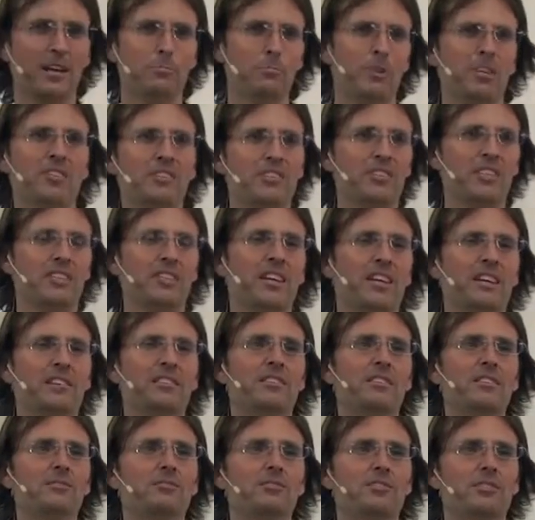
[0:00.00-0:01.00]
because it
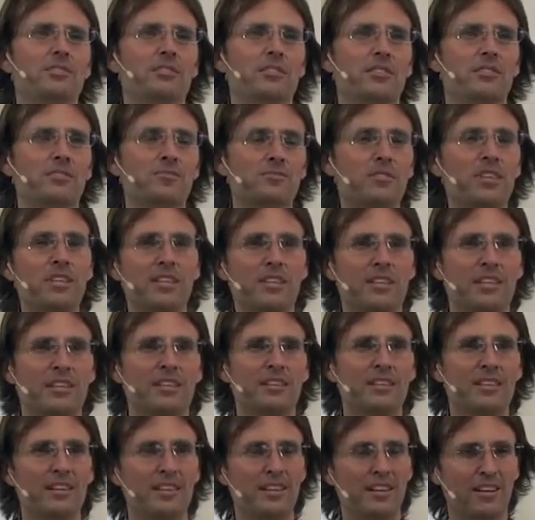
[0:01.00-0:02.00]
then gives you this
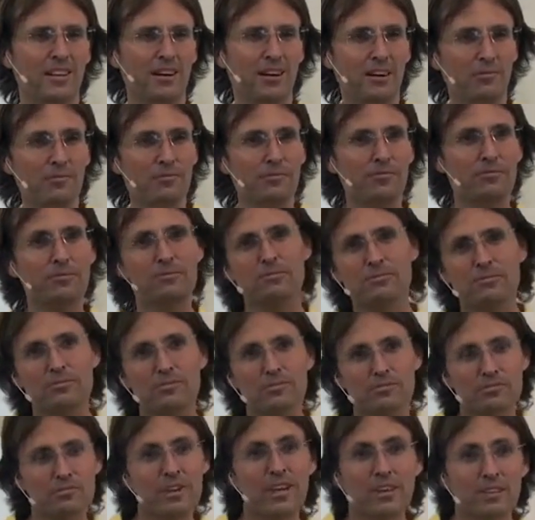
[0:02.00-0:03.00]
feeling of
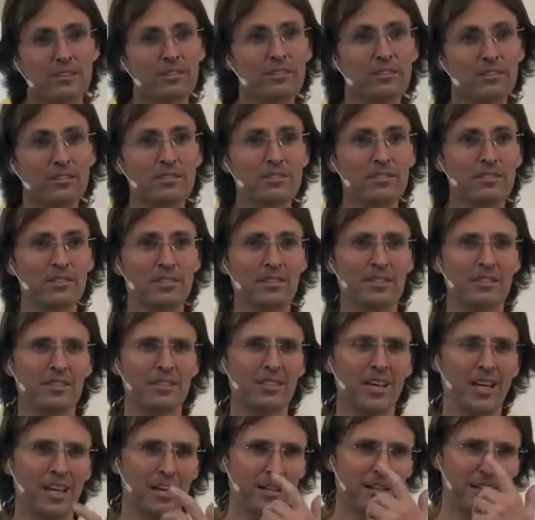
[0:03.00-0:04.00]
strength
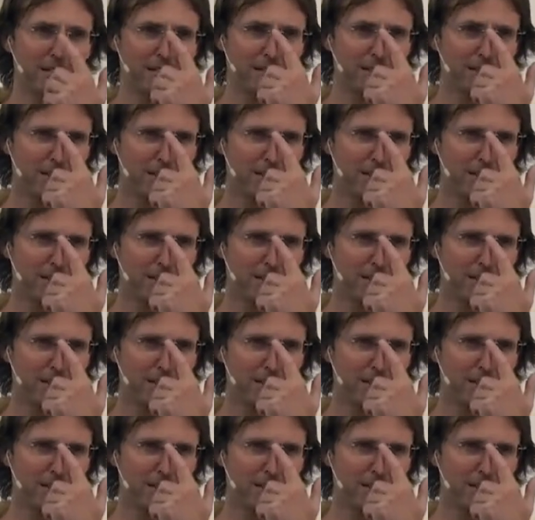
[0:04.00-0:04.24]
that